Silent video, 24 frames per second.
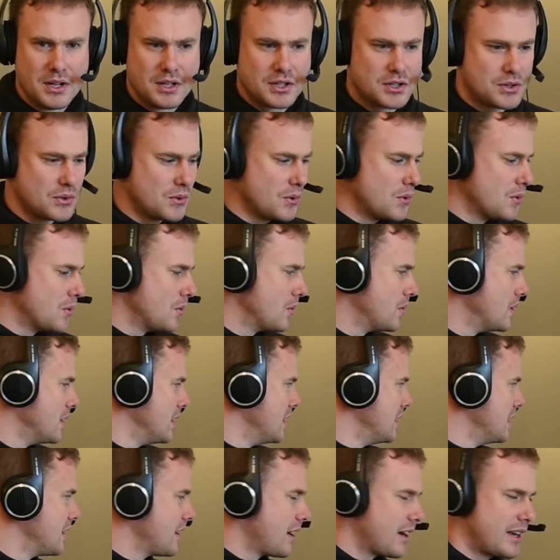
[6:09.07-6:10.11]
So
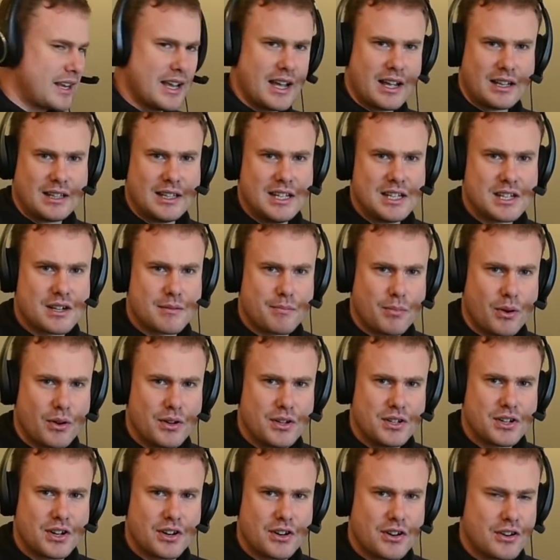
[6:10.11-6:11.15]
get a laser
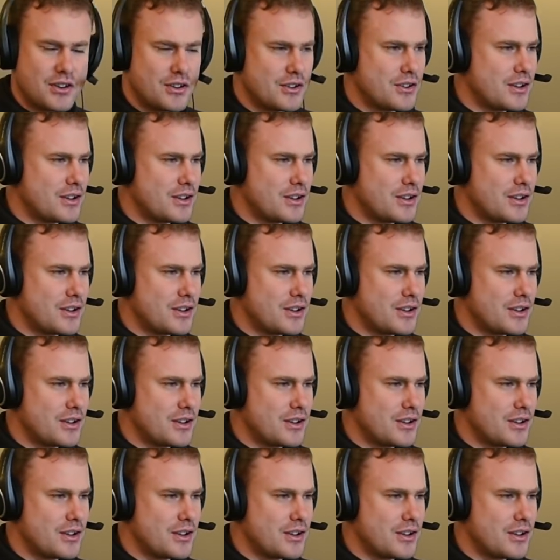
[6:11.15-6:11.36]
pointer